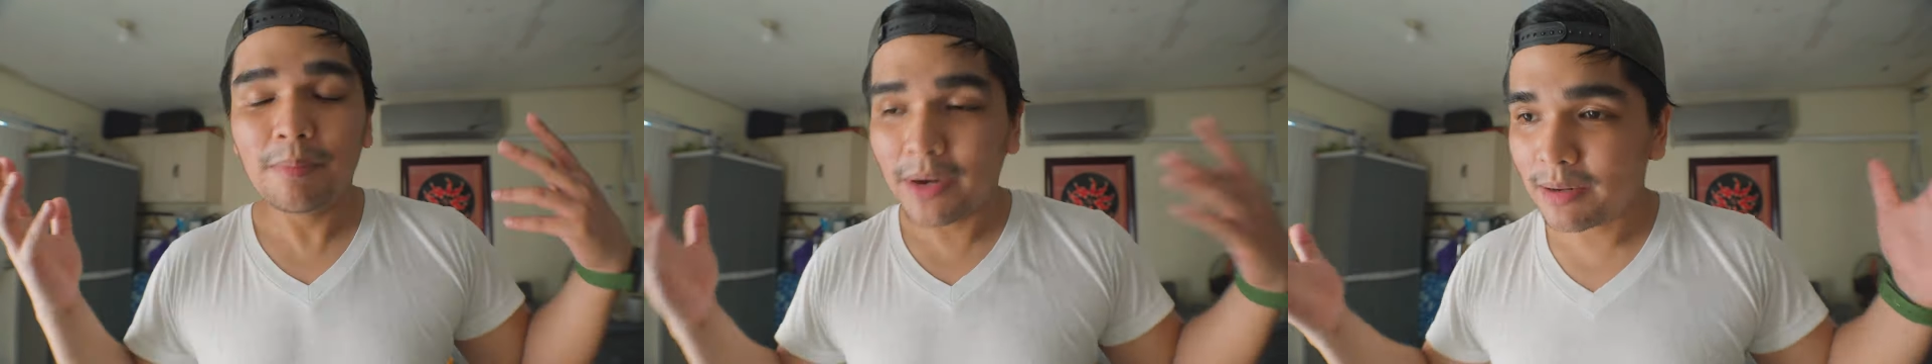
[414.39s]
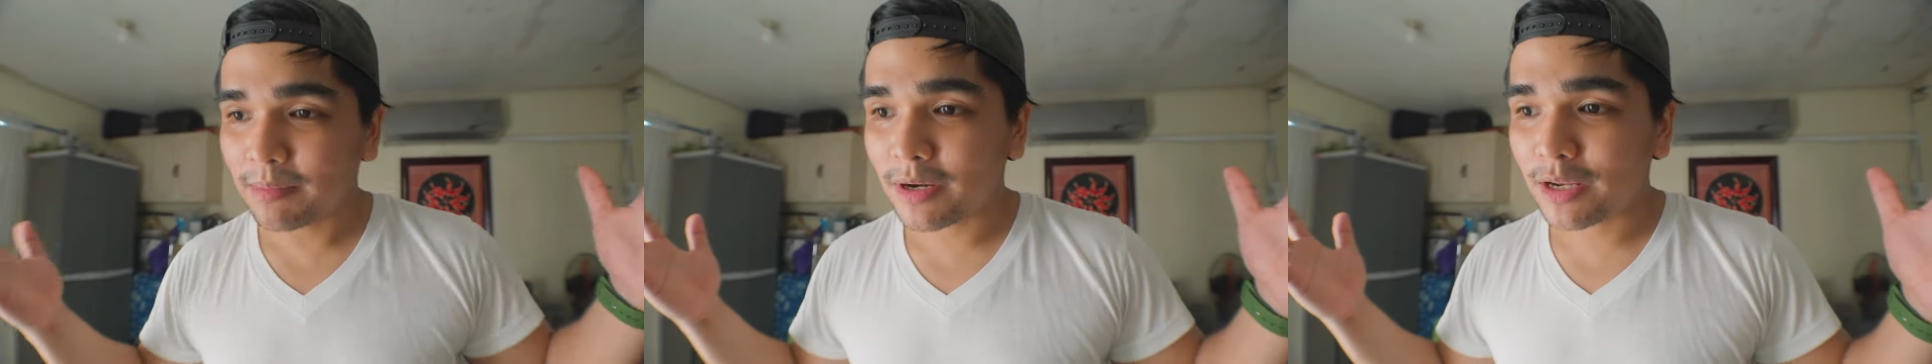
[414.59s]

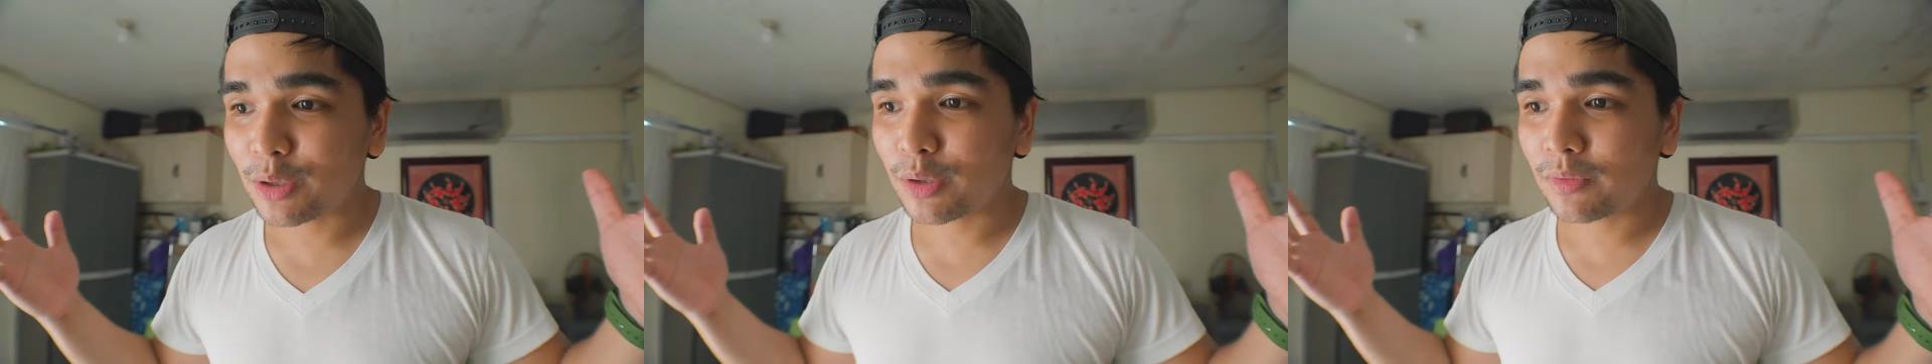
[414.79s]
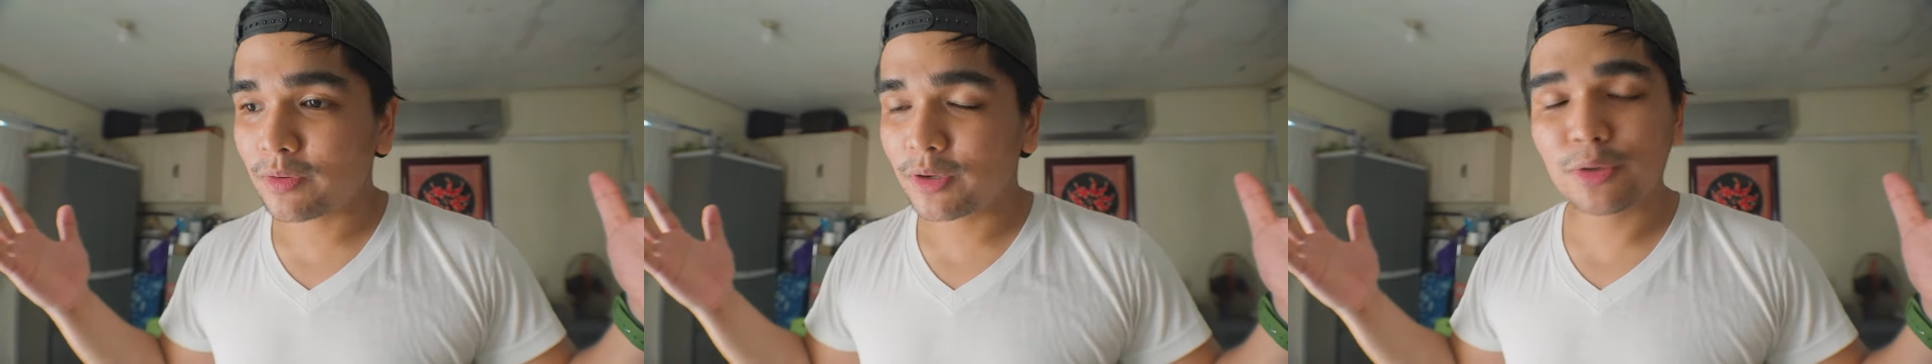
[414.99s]
para
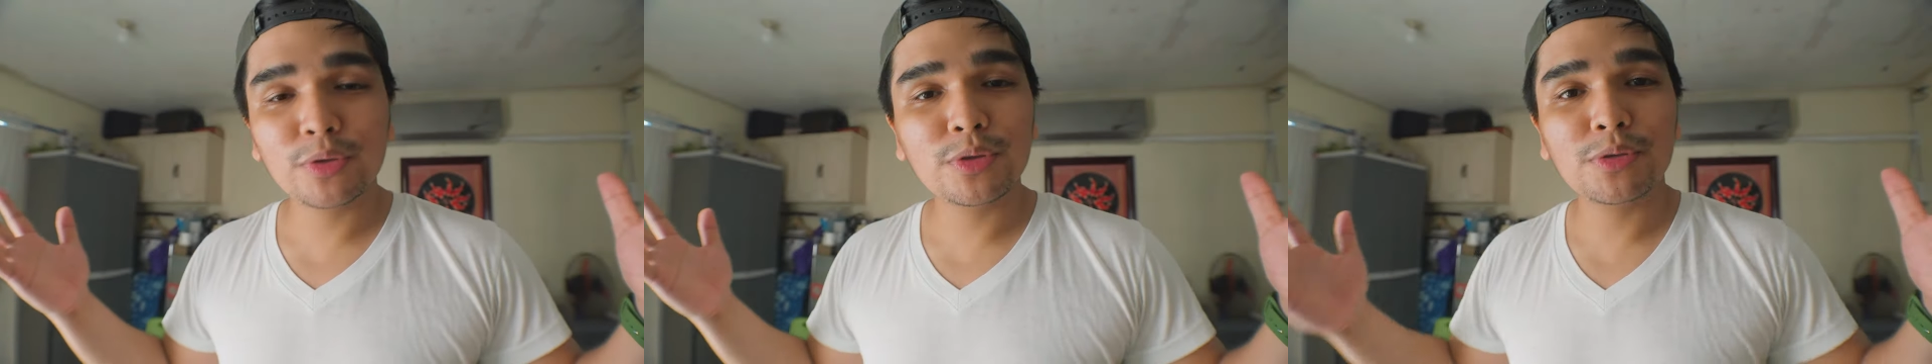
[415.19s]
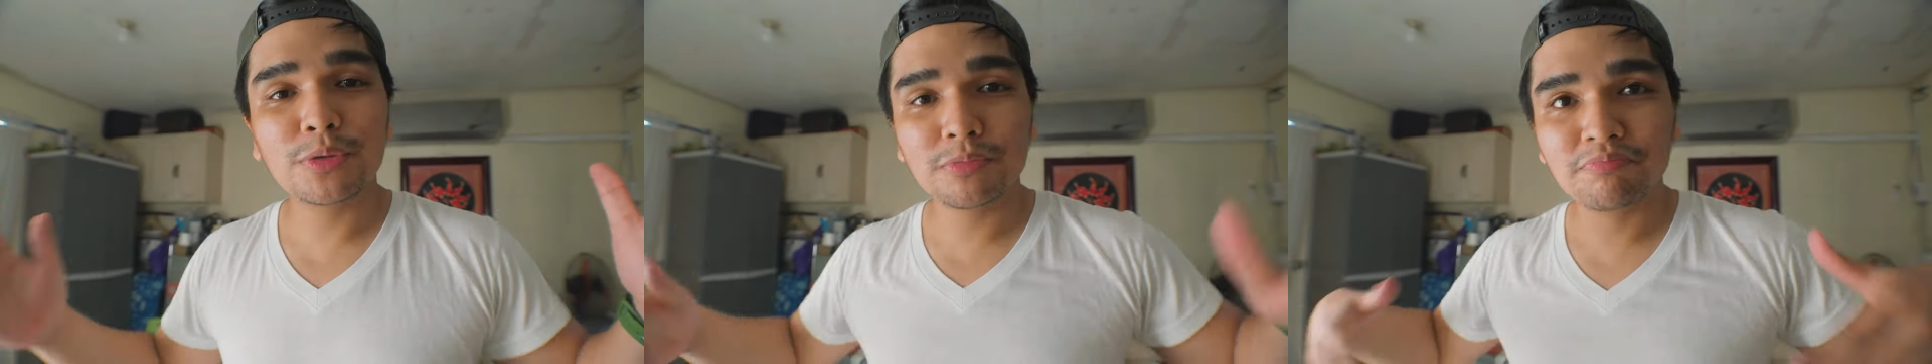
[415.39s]
ma-recover ko
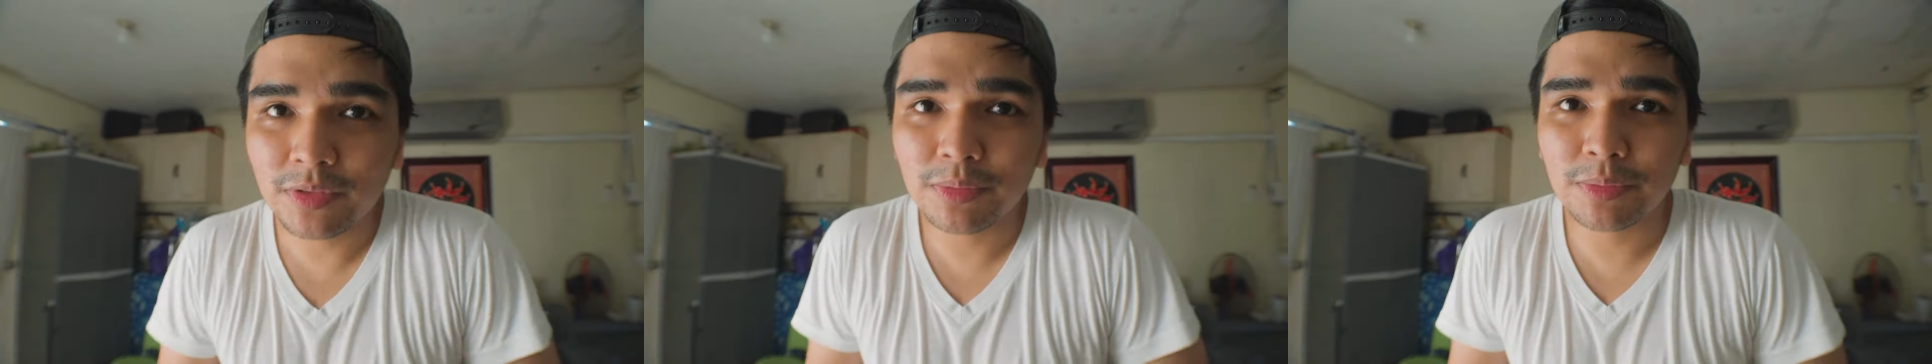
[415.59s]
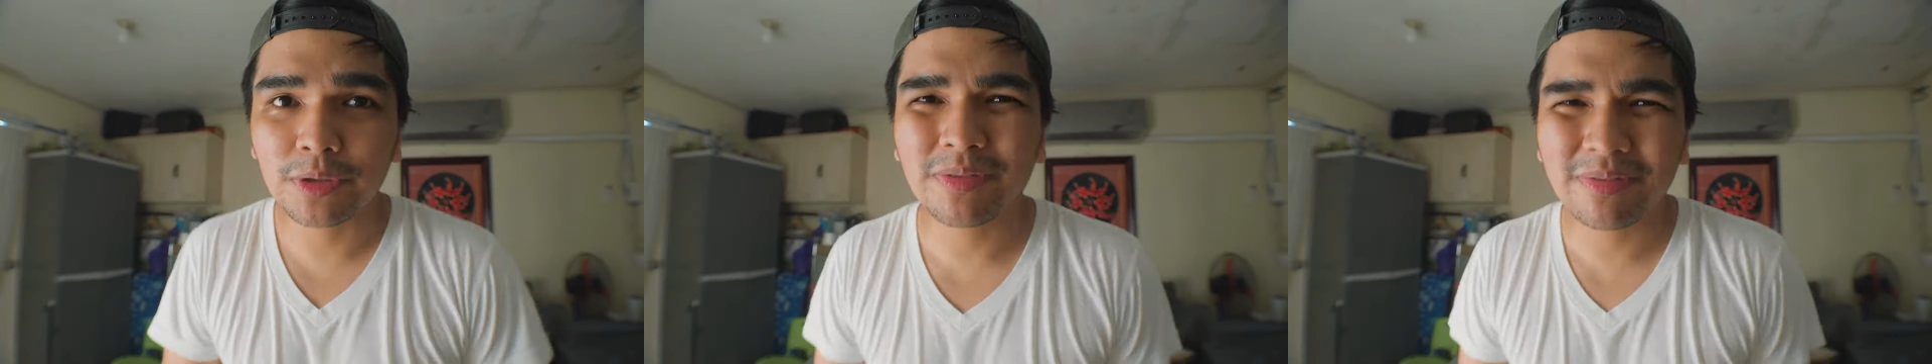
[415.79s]
yung,
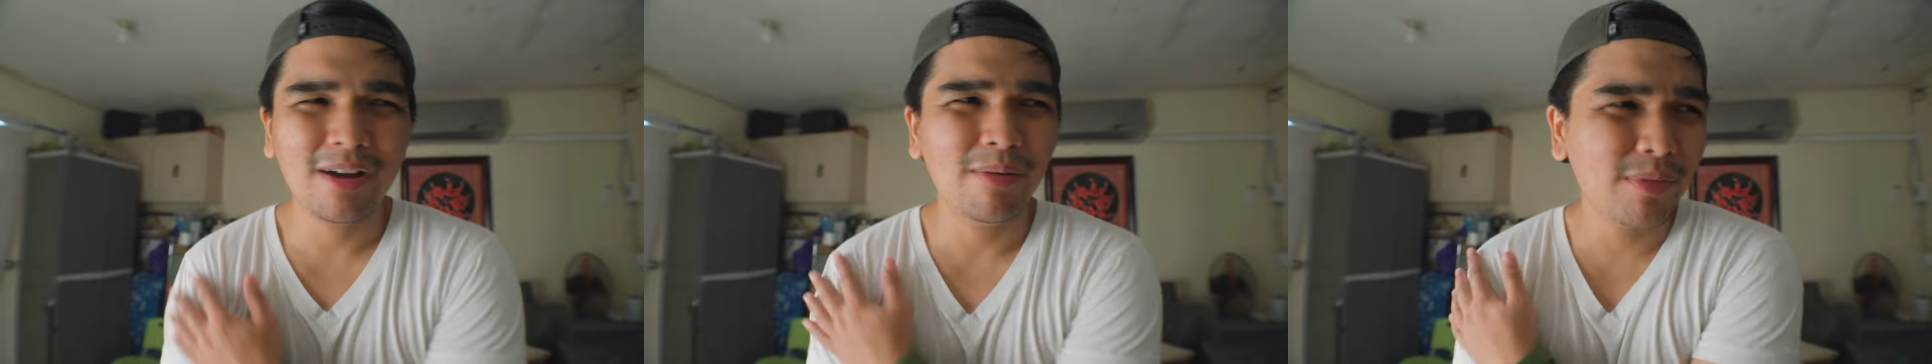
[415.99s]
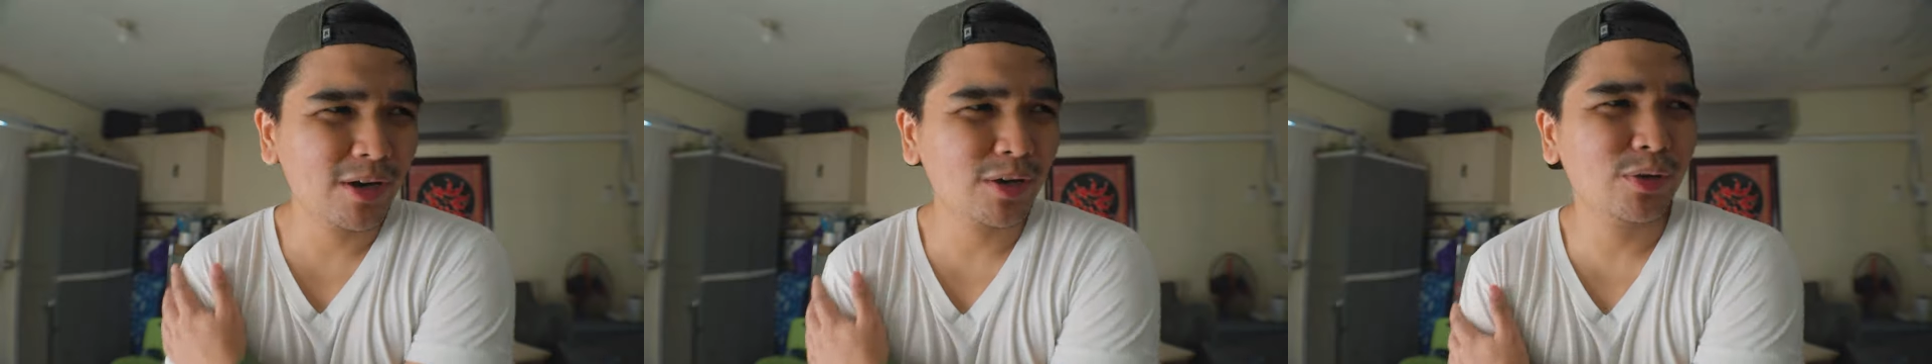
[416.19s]
you
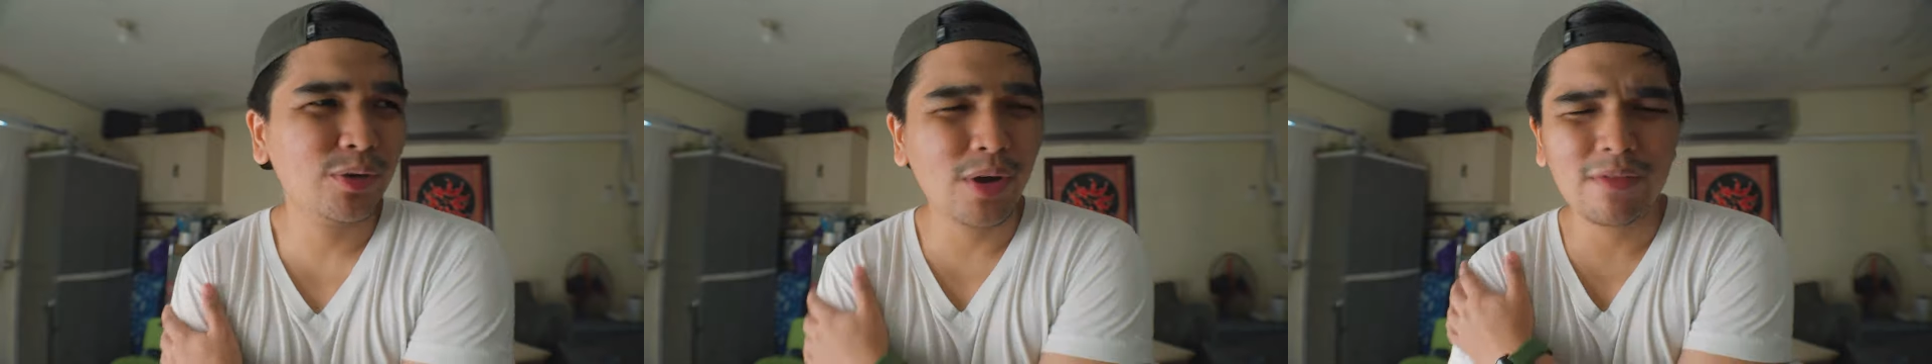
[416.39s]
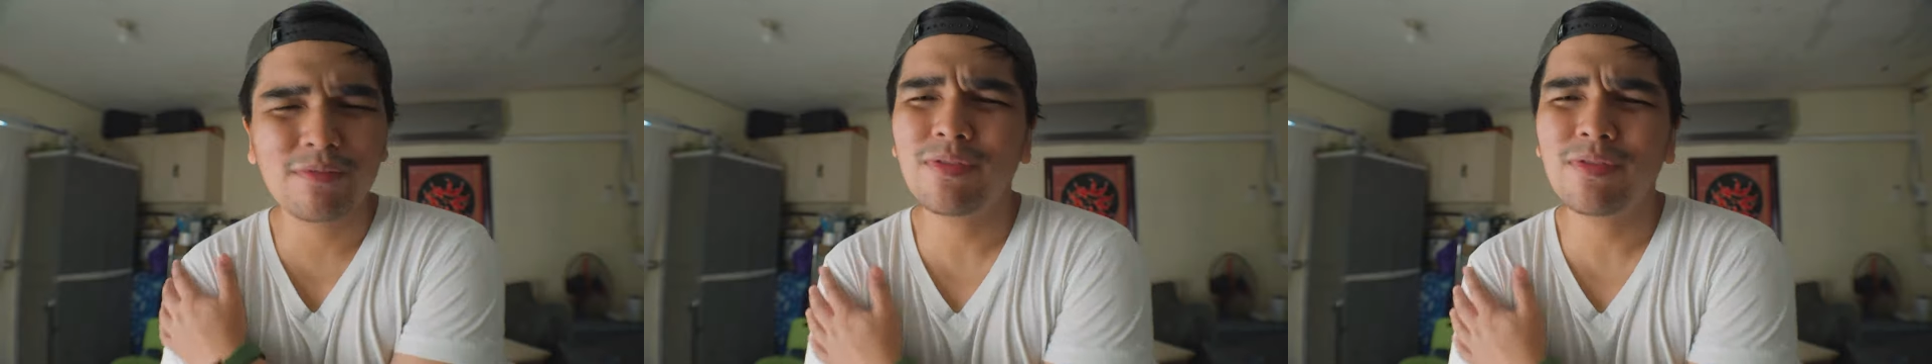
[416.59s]
know,